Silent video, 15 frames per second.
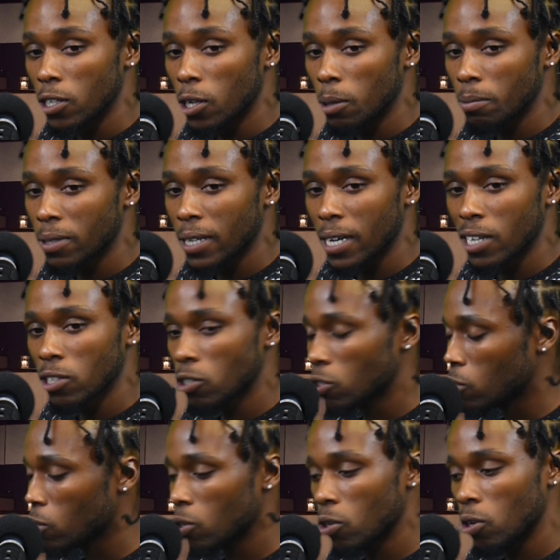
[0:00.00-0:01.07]
You know what I'm
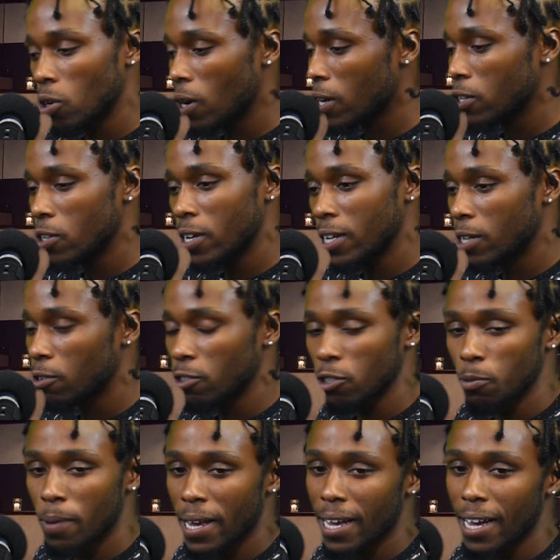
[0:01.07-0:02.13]
saying? So the
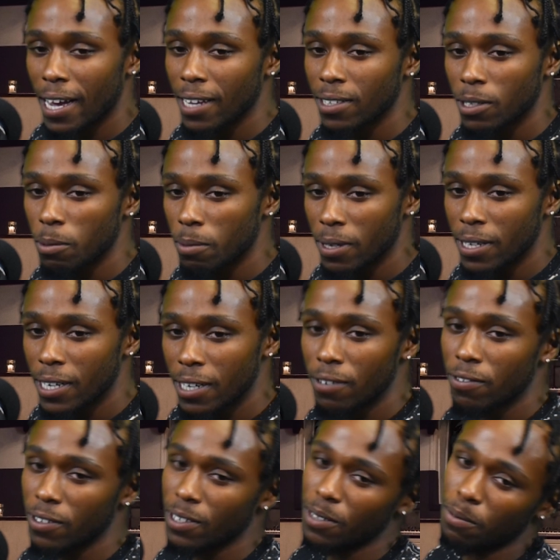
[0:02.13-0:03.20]
respect gots to be
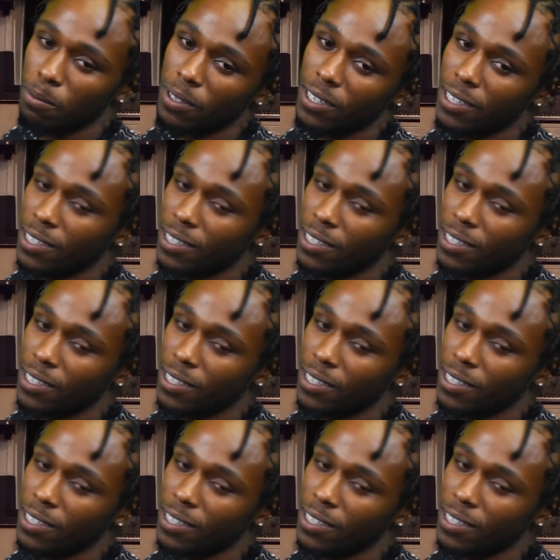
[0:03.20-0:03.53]
there for them